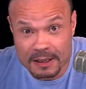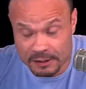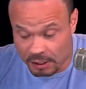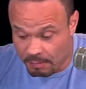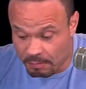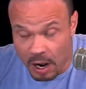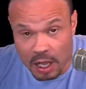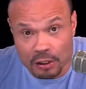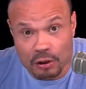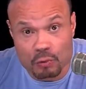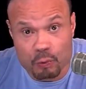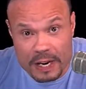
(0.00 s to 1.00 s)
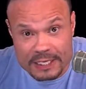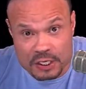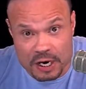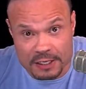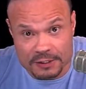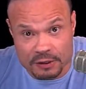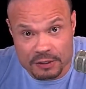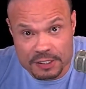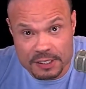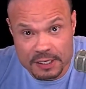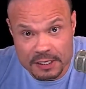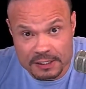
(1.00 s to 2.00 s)
The Mueller witch
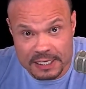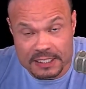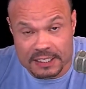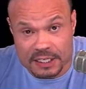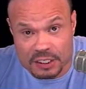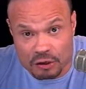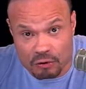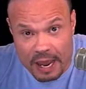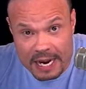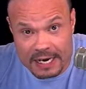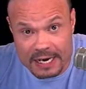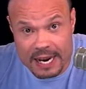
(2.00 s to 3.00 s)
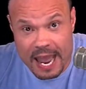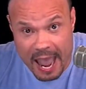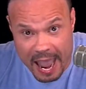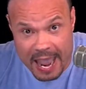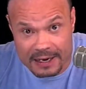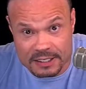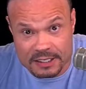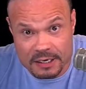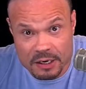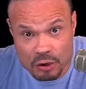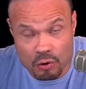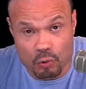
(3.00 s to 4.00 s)
hunters, these discredited hacks
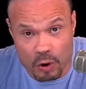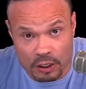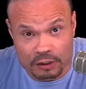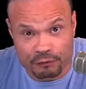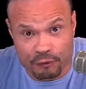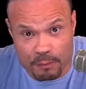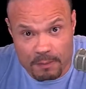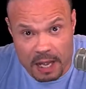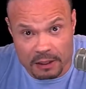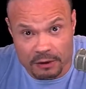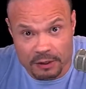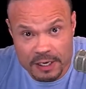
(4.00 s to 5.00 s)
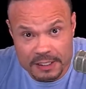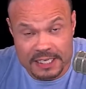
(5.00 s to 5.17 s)
who worked for Mueller,